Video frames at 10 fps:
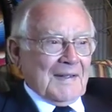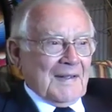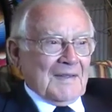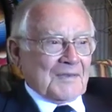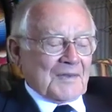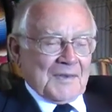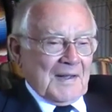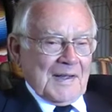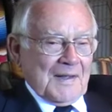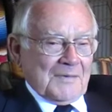Yeah, it's
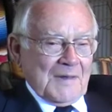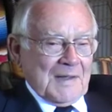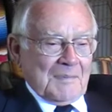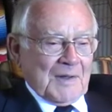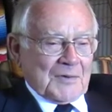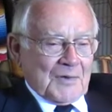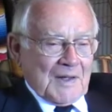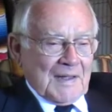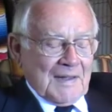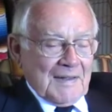a really big
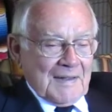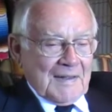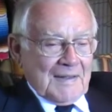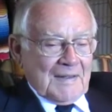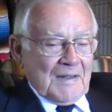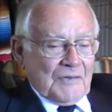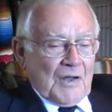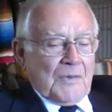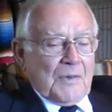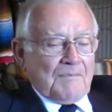tree.
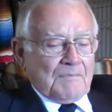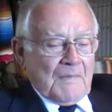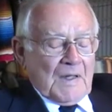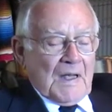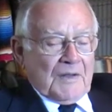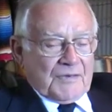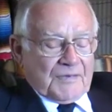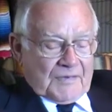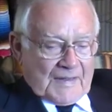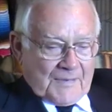So
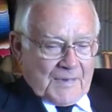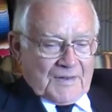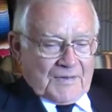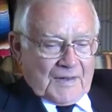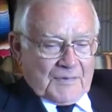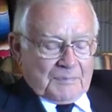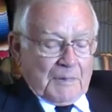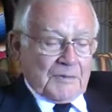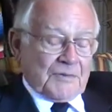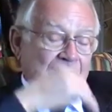yes, I was
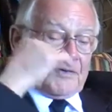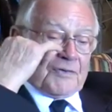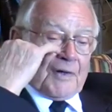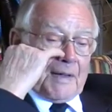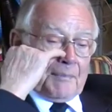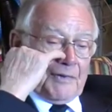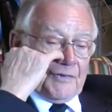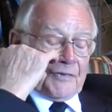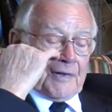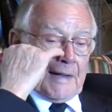posted to
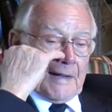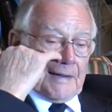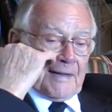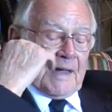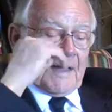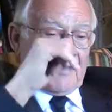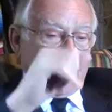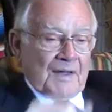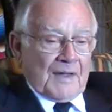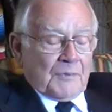Cyprus, and out
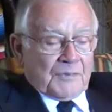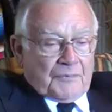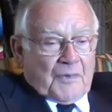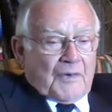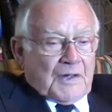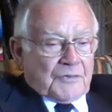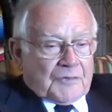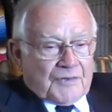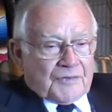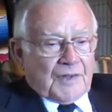there that was a very
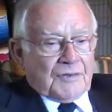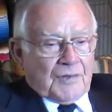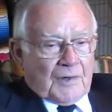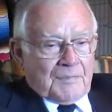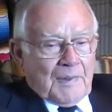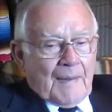interesting job.